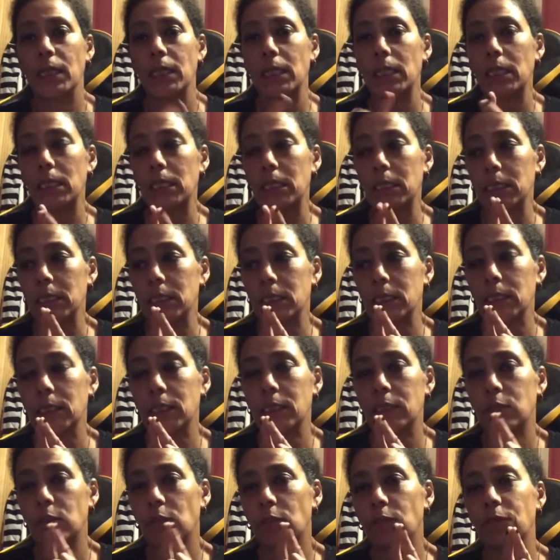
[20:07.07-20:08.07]
And
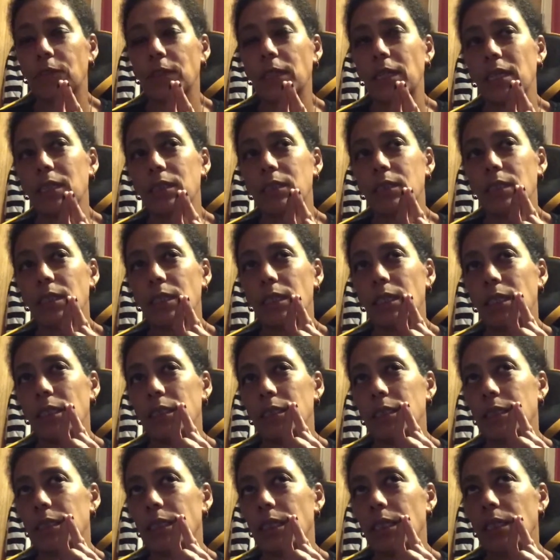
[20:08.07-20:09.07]
don't forget,
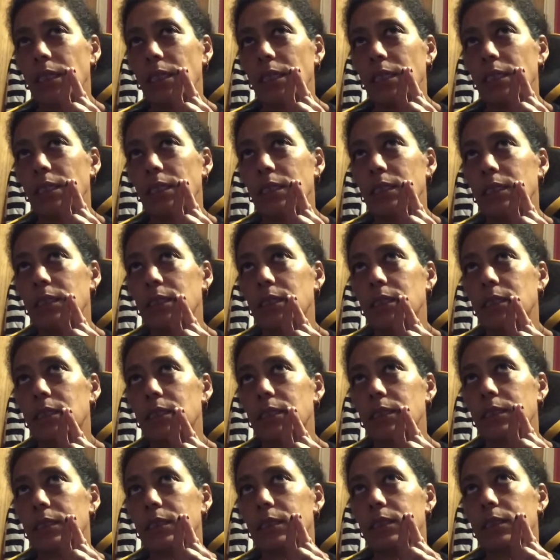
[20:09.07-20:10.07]
it
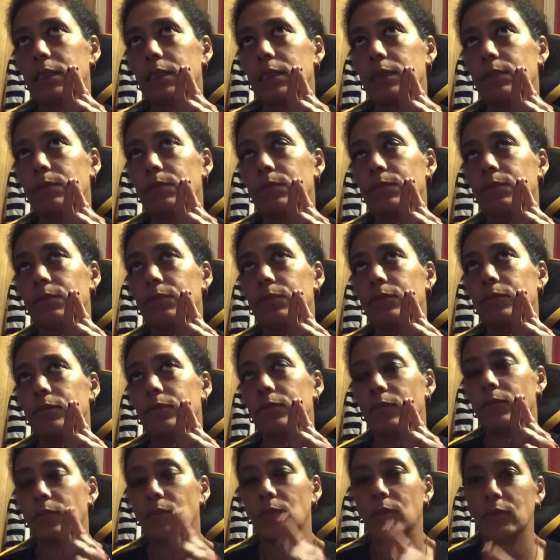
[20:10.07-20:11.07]
is...
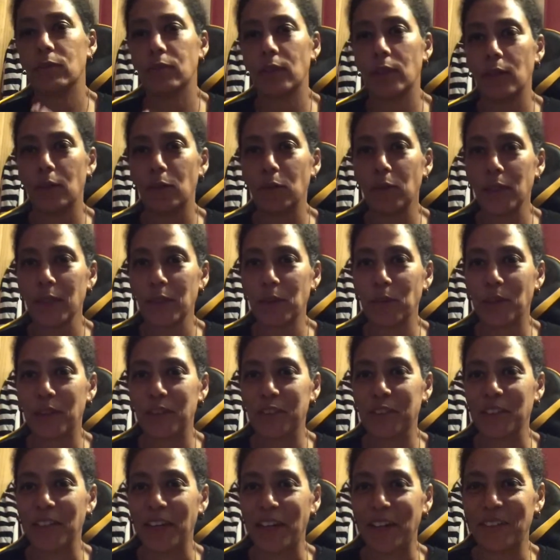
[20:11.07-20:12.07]
forgot what it
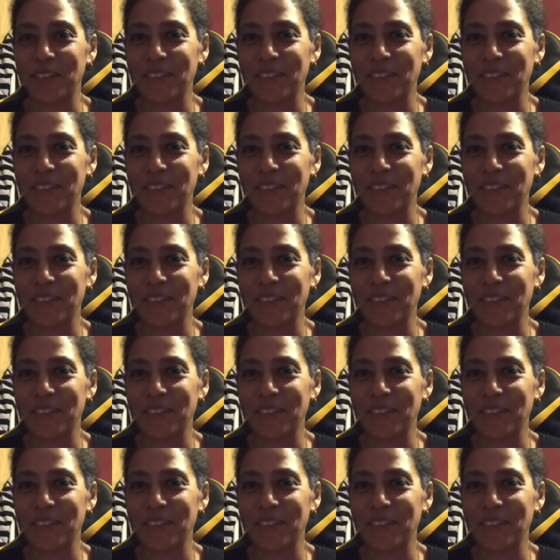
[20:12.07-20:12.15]
was now.